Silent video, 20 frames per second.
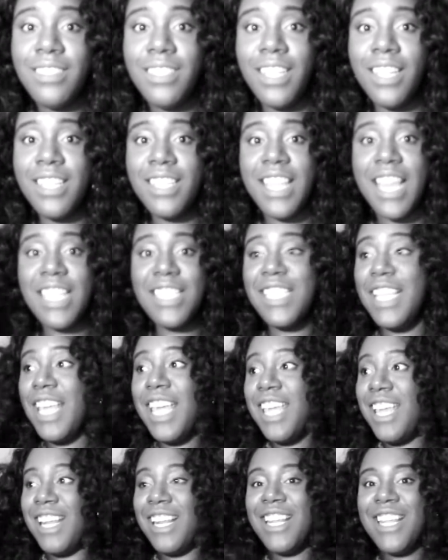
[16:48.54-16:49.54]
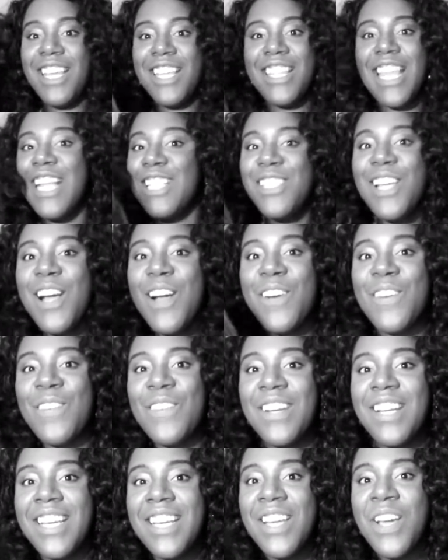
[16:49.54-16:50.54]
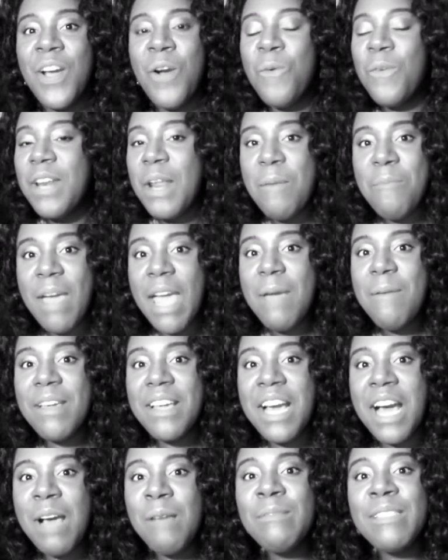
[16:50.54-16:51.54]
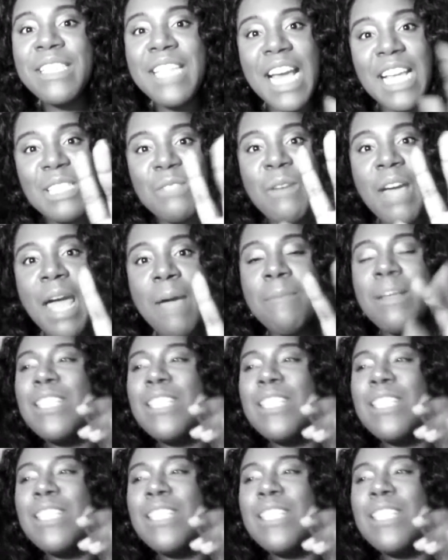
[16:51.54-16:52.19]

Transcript: That's it. They don't. When the baby comes, guess what happened?